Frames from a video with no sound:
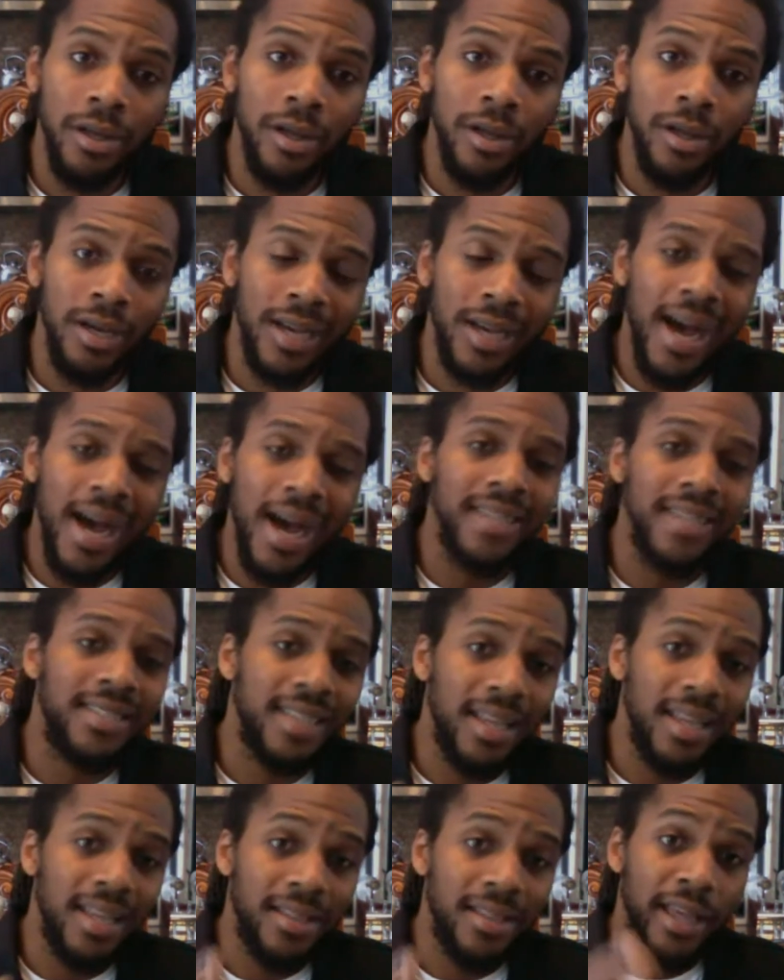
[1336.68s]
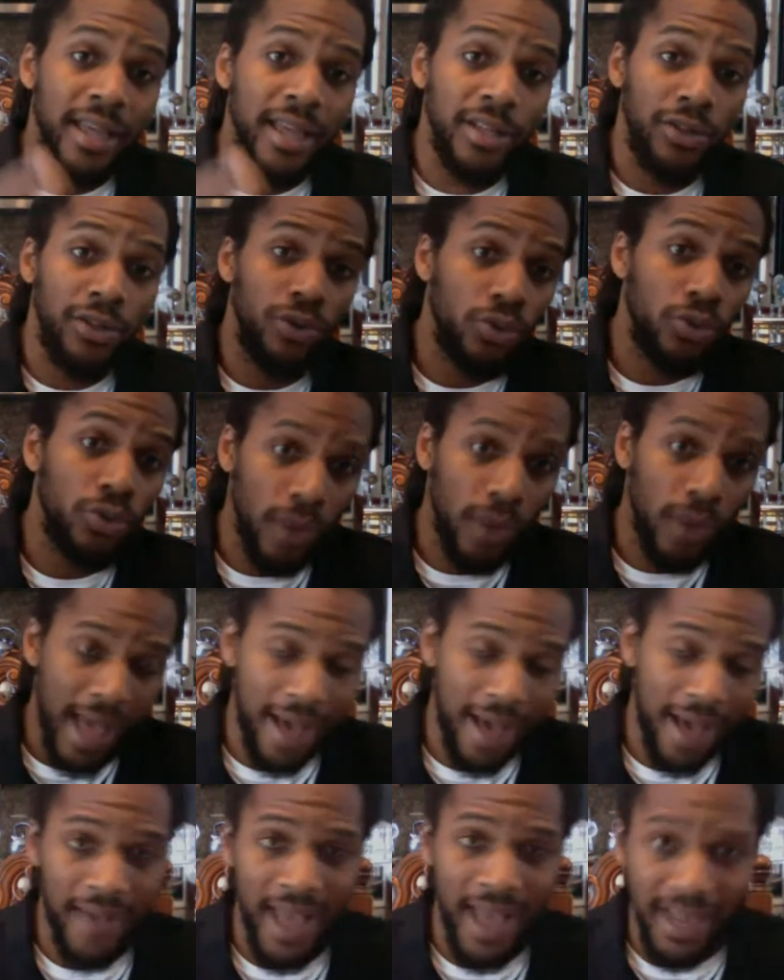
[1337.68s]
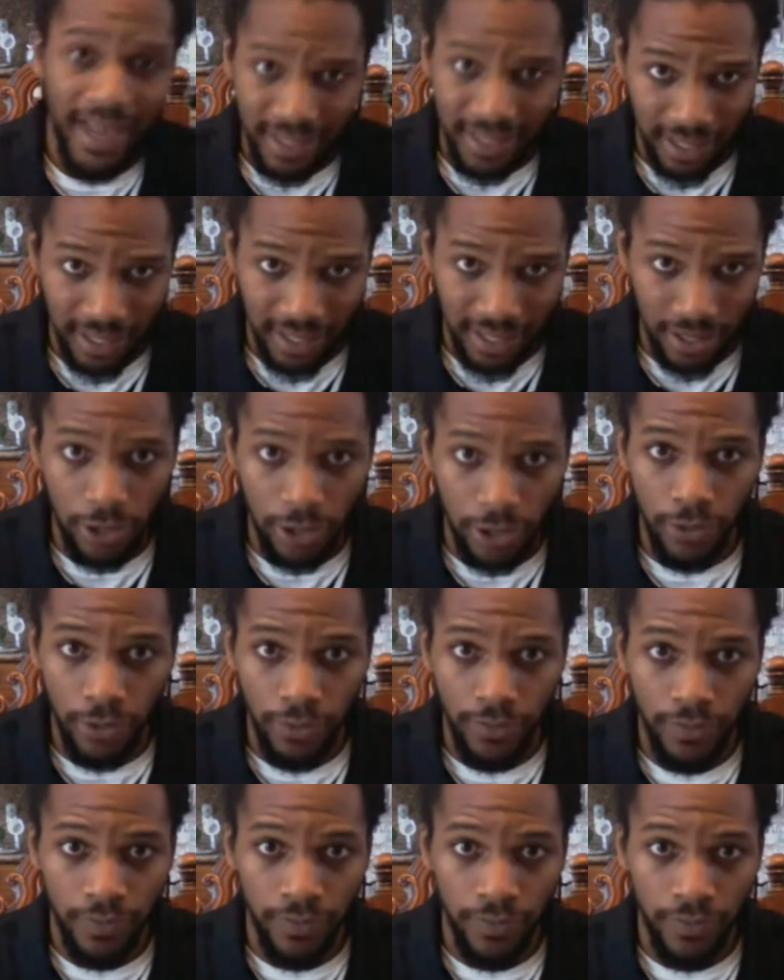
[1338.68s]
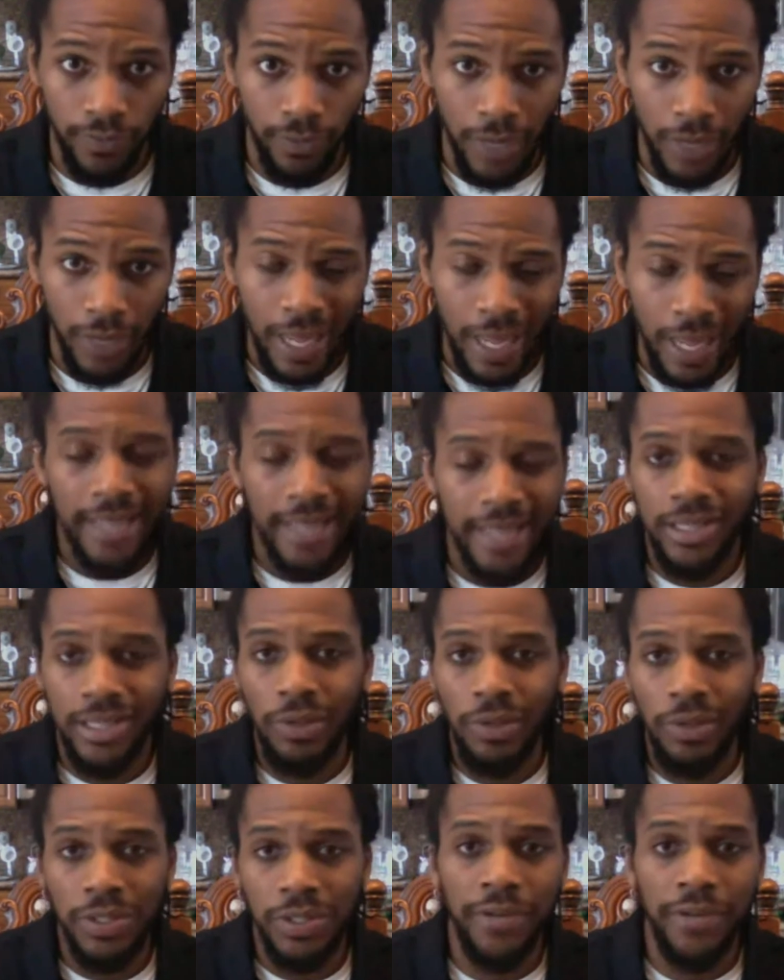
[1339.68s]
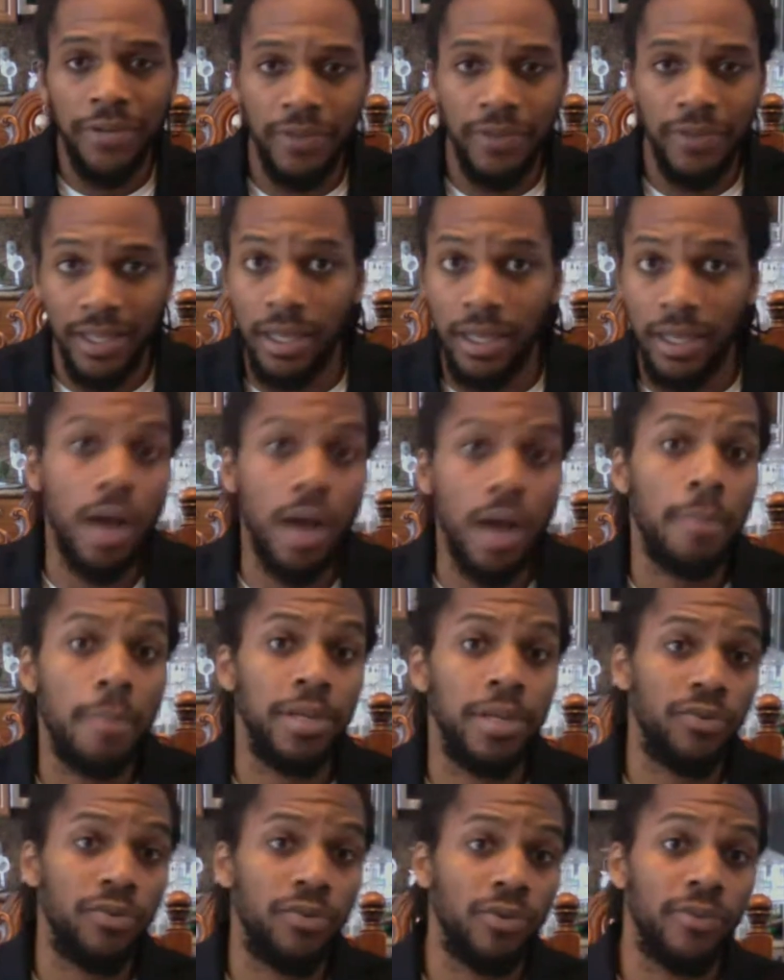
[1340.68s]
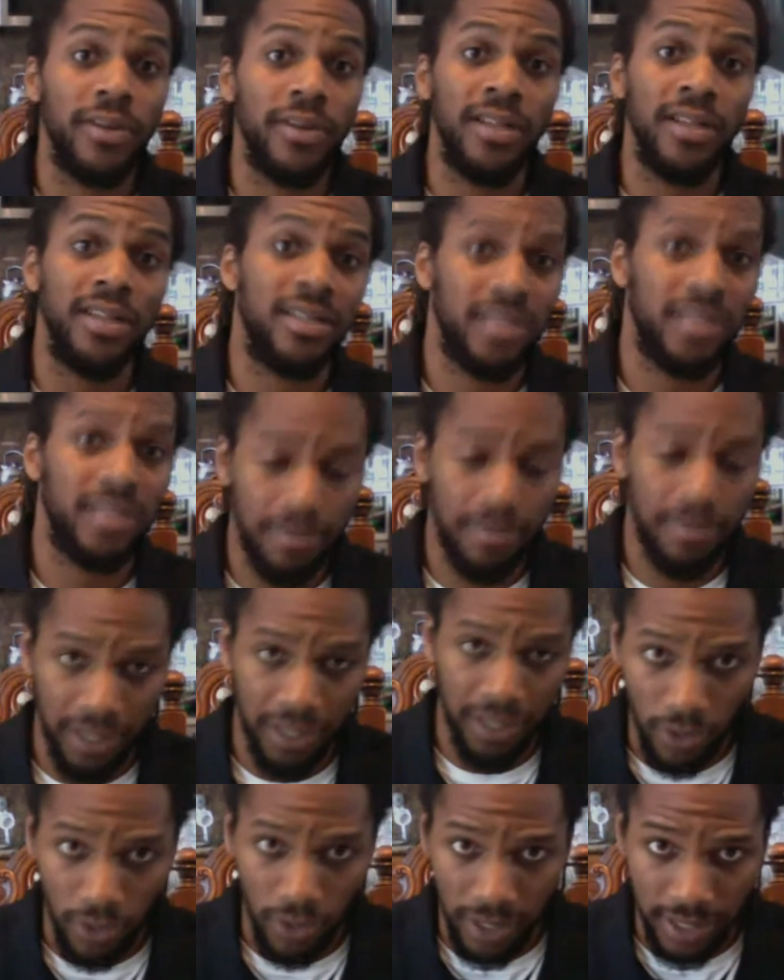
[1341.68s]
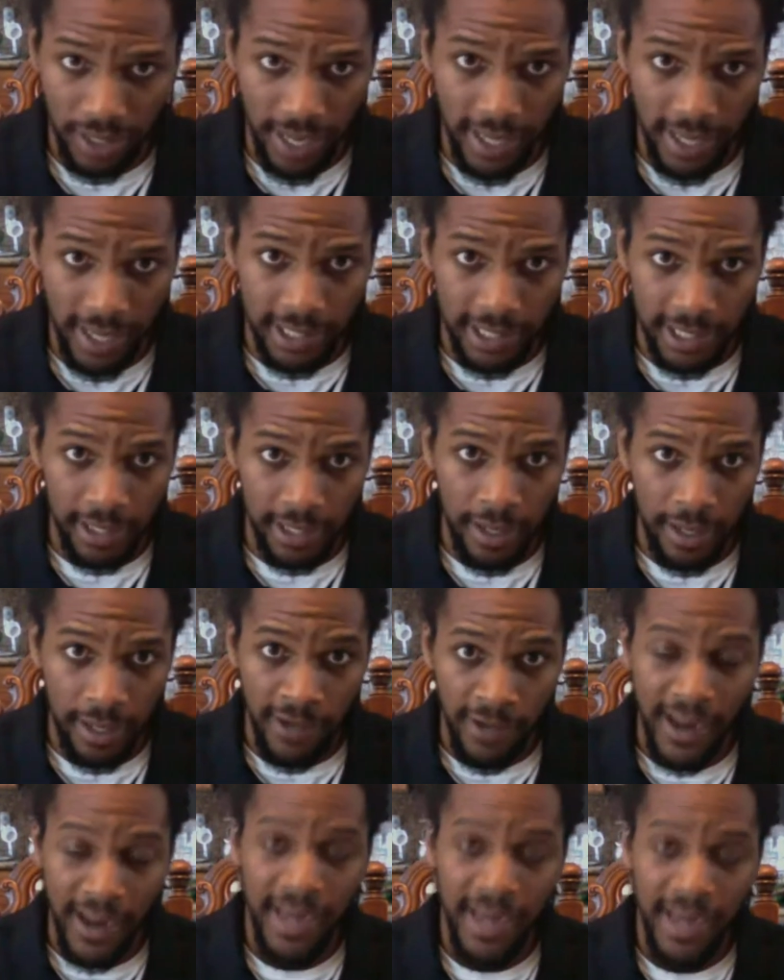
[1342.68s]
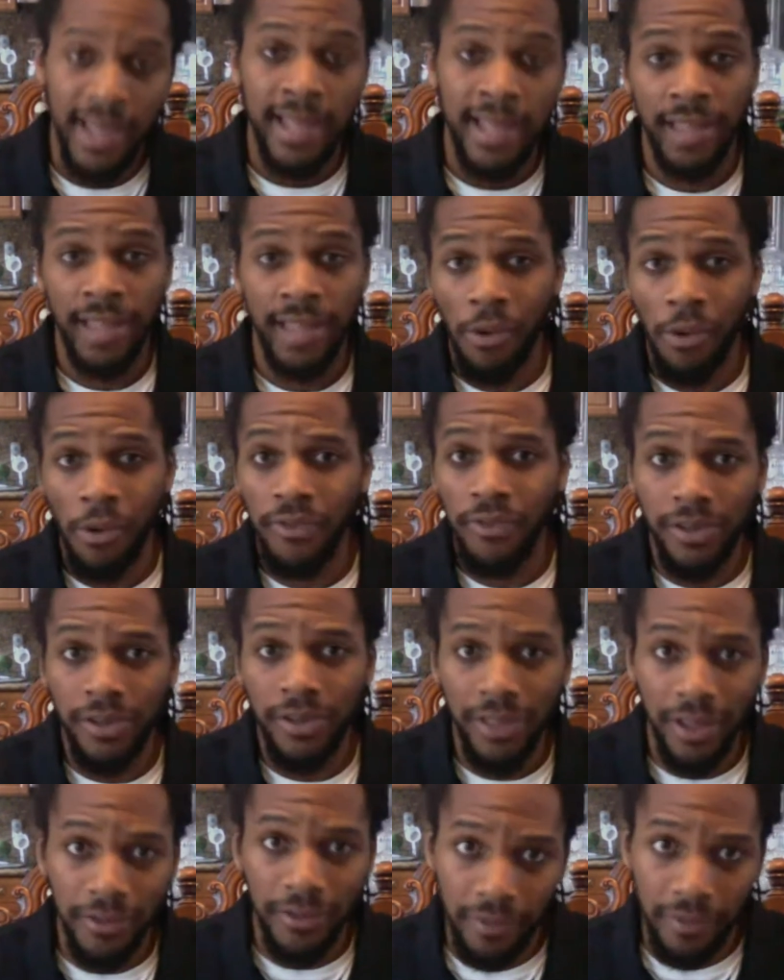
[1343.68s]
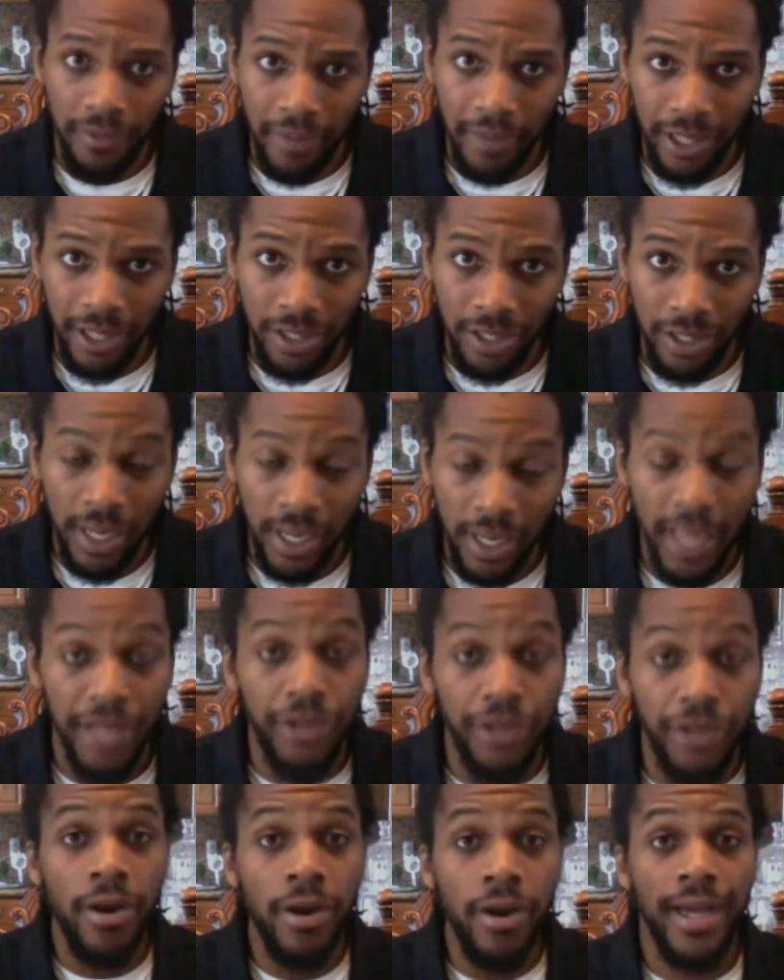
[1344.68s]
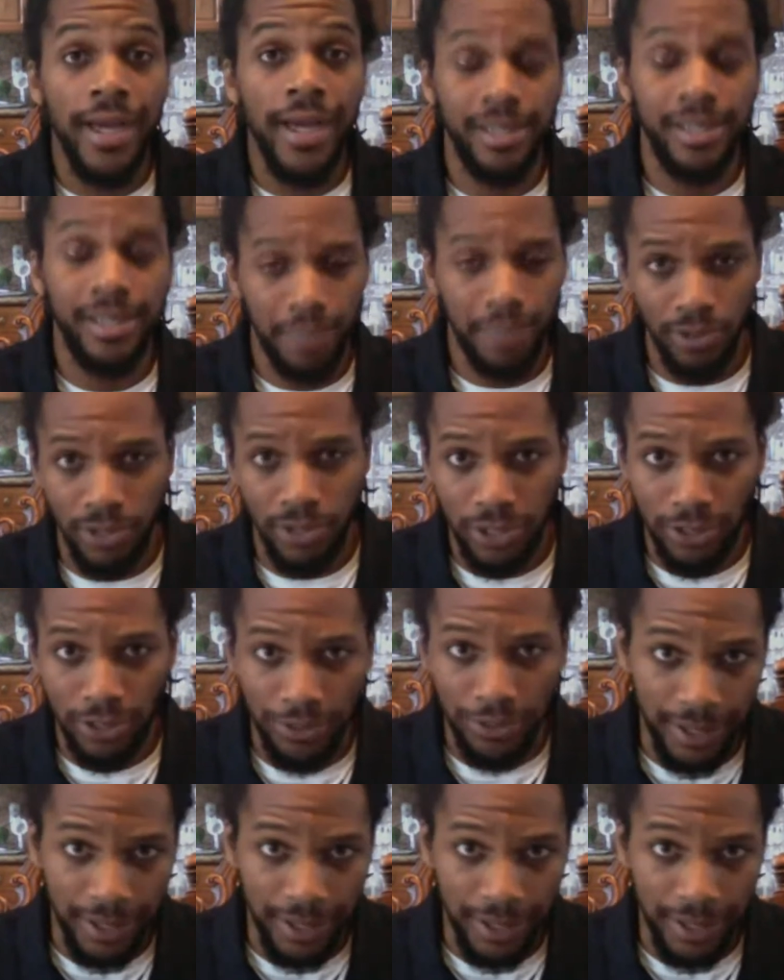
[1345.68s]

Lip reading: content that you have access to. It's no different than the company revealing something to us, guys, right? They reveal the information and you're exposed to it,